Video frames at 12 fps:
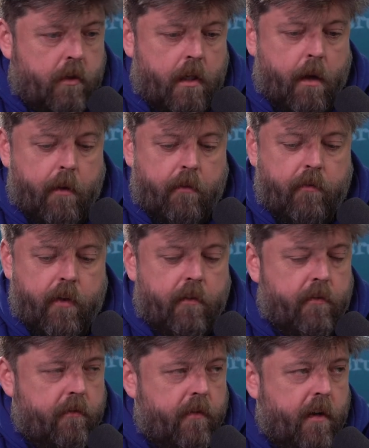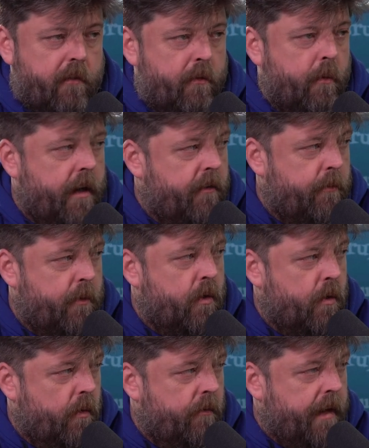going further and further away from your
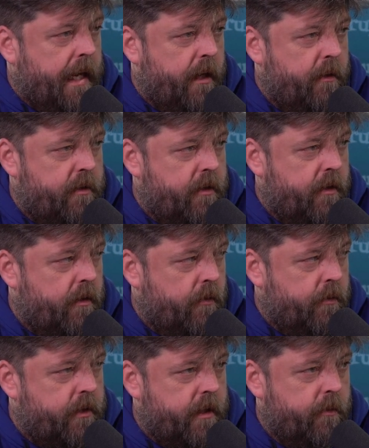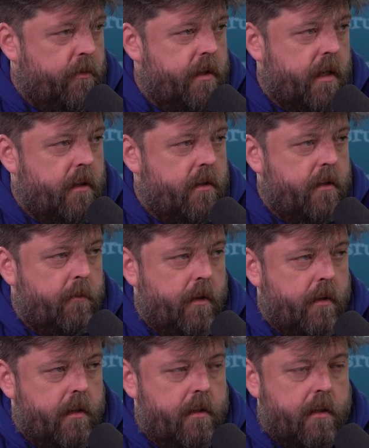core values and your core skill sets, to be
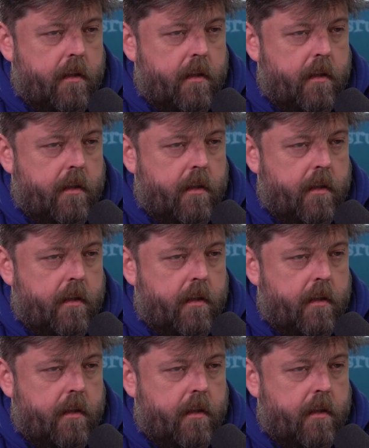honest.